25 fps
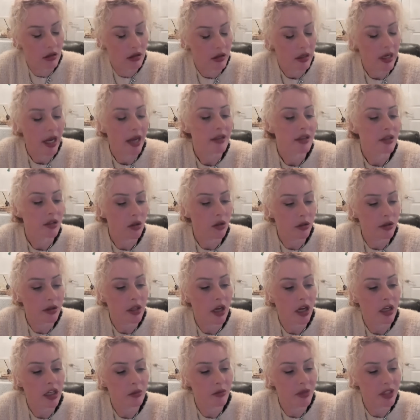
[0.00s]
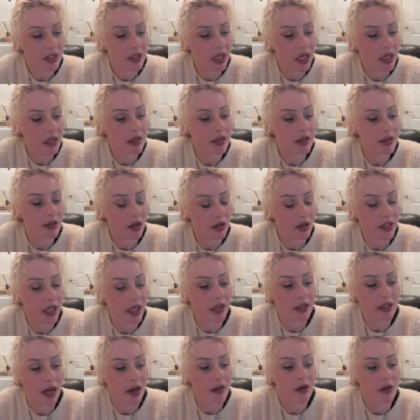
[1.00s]
Yeah, stolen documents case is all
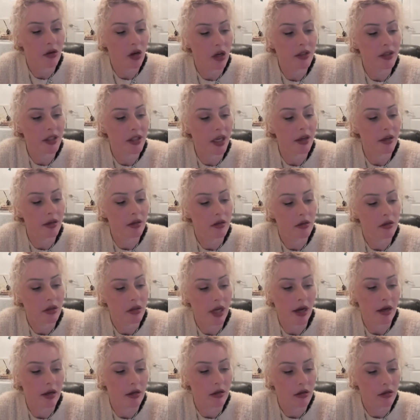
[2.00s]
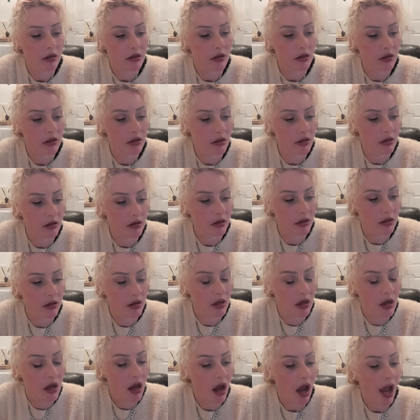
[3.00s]
dead. Yeah, they're all dead. Yeah.
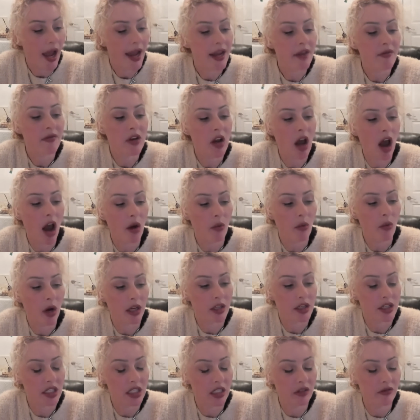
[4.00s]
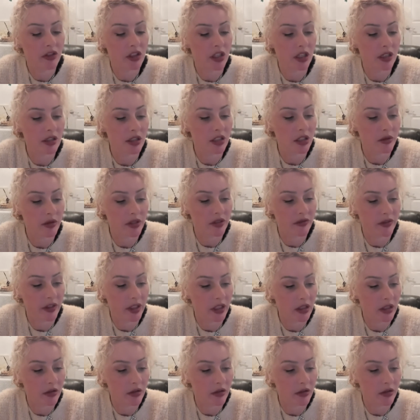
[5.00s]
I have not watched Steve Judd's newest video